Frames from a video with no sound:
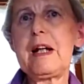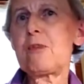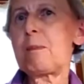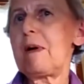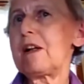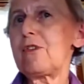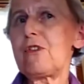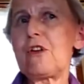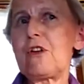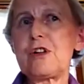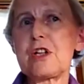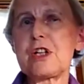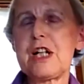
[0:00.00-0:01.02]
as part of
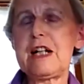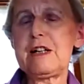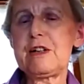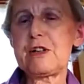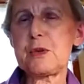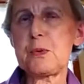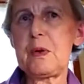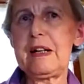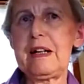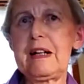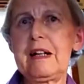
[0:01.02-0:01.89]
Social Science Week.